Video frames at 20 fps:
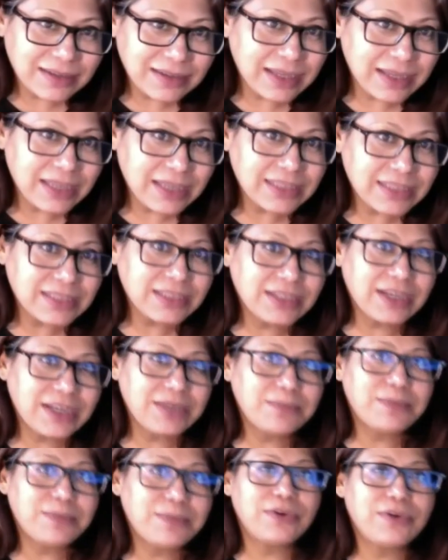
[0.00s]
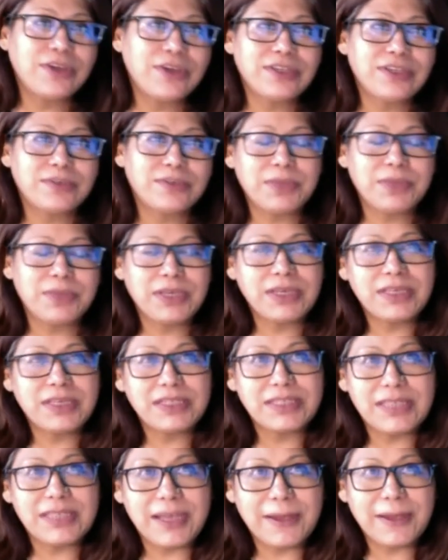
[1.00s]
It's a great point,
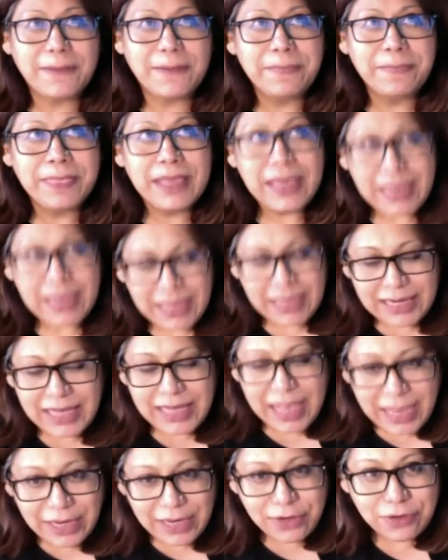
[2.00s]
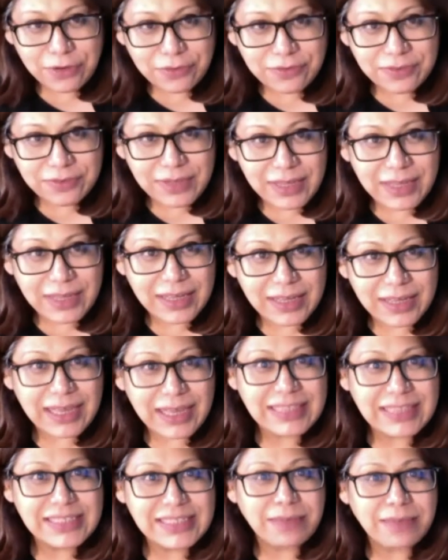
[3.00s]
because it kind of
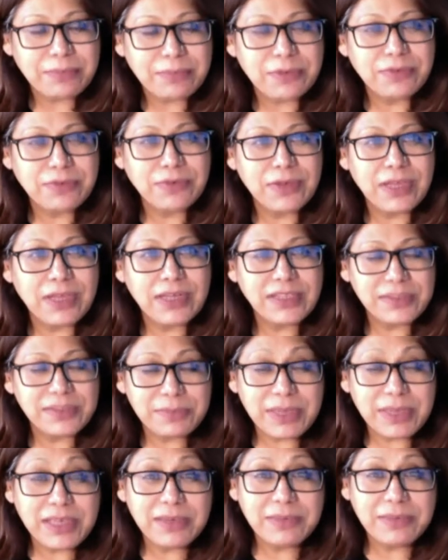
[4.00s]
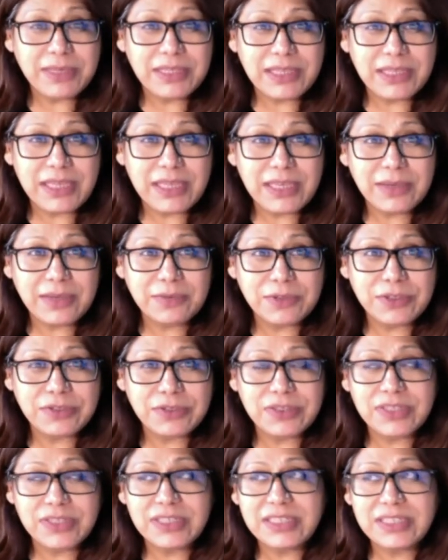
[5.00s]
adds up and it's making me think what you
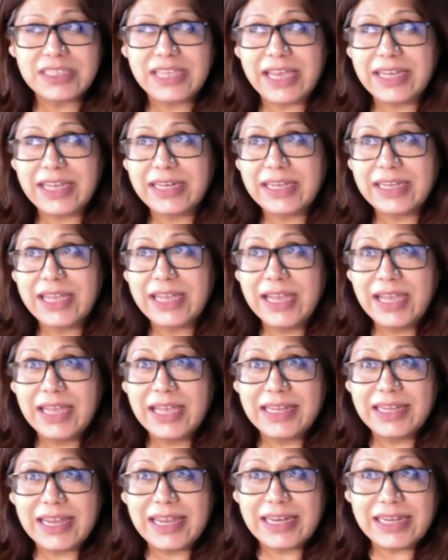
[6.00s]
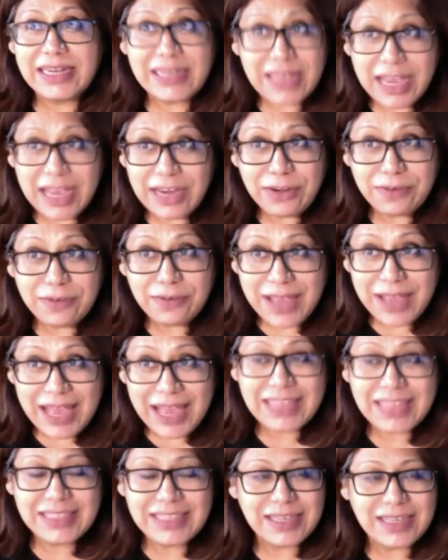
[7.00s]
just said, that it kind of
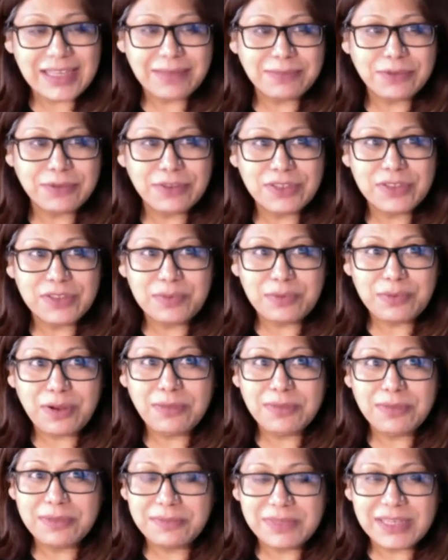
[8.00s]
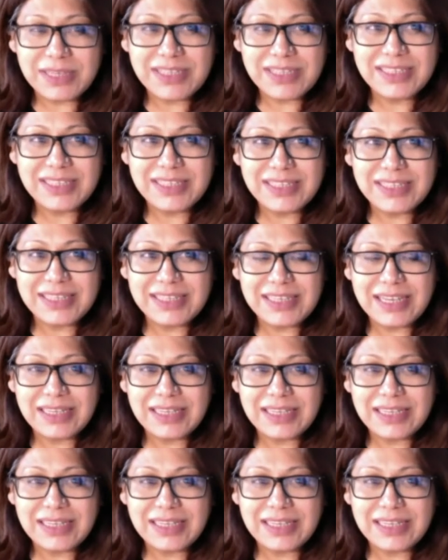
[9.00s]
adds up to this problem, doesn't it? That